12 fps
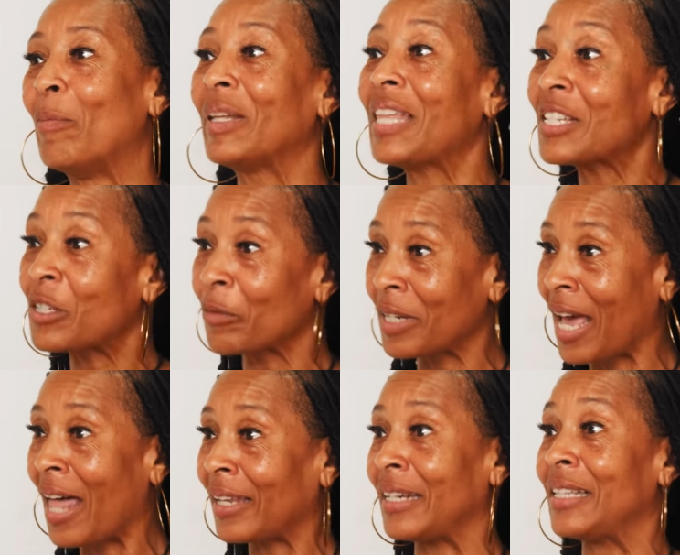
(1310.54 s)
But that's the
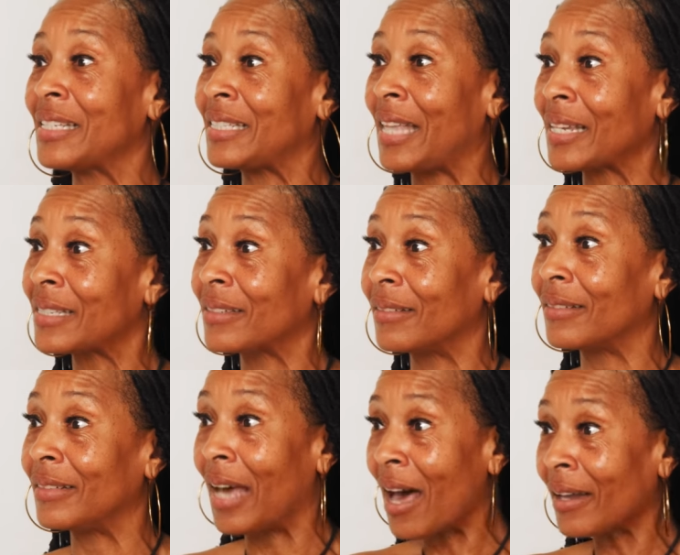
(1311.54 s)
reality. That's
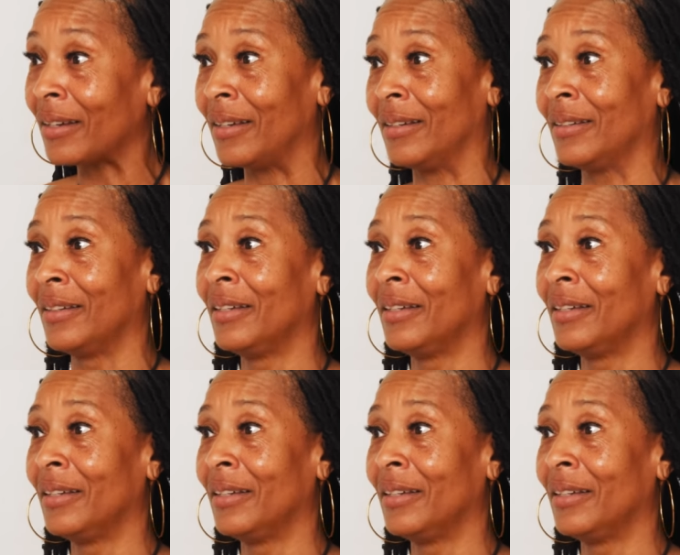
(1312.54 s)
Ghana.